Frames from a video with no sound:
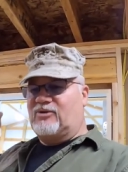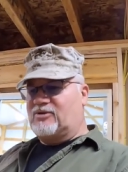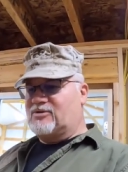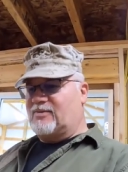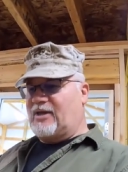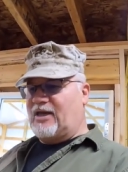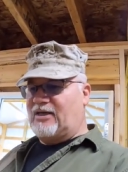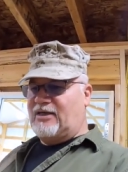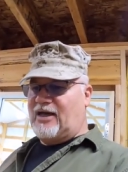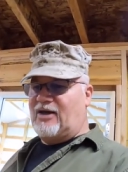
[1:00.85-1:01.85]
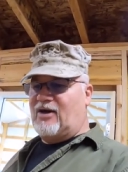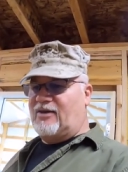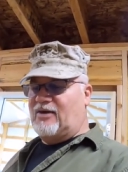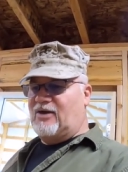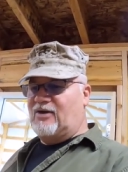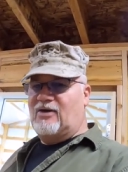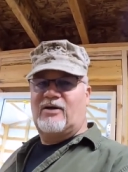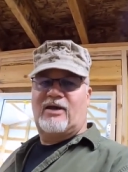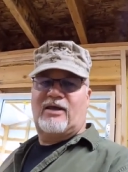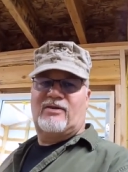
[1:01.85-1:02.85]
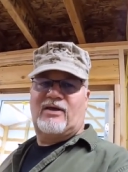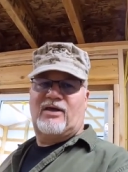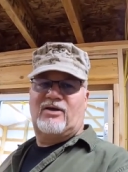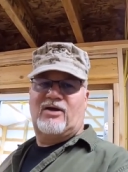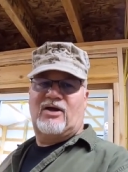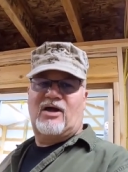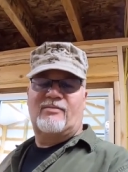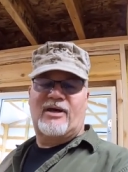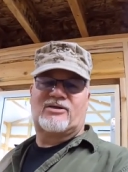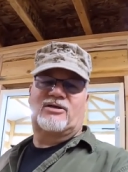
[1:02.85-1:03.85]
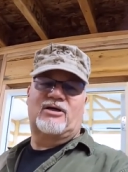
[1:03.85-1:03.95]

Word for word: we'll do some Keda dye on there, and then uh, I'm actually